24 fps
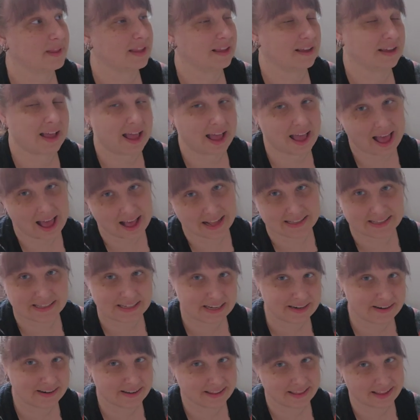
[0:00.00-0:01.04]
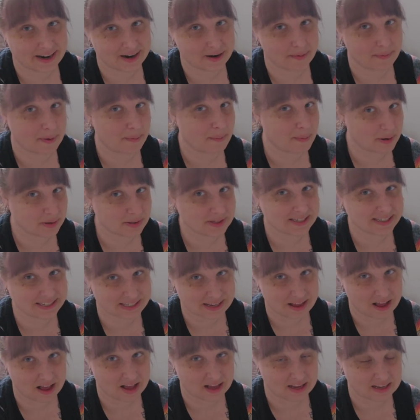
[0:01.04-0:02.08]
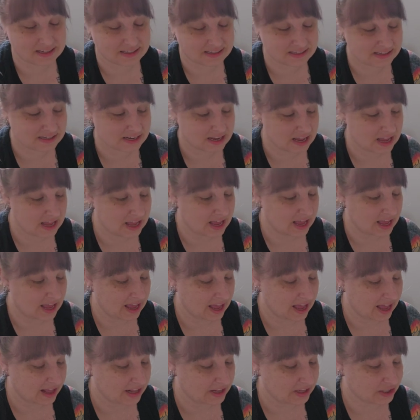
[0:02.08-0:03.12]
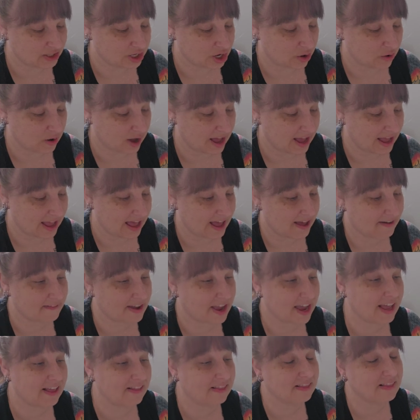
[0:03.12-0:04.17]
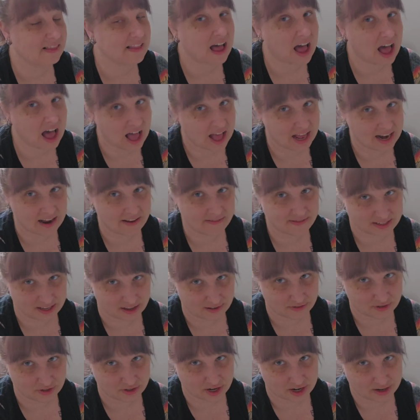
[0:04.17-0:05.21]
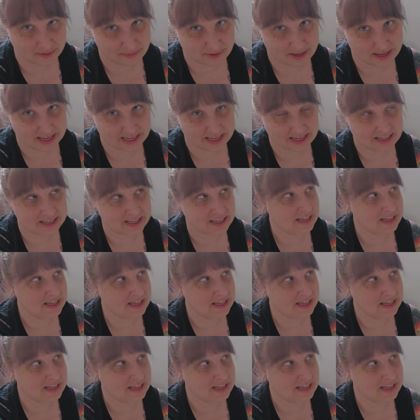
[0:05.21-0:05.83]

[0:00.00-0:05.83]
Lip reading: Hats here and there, but mostly socks. And so I have a lot of self-striping.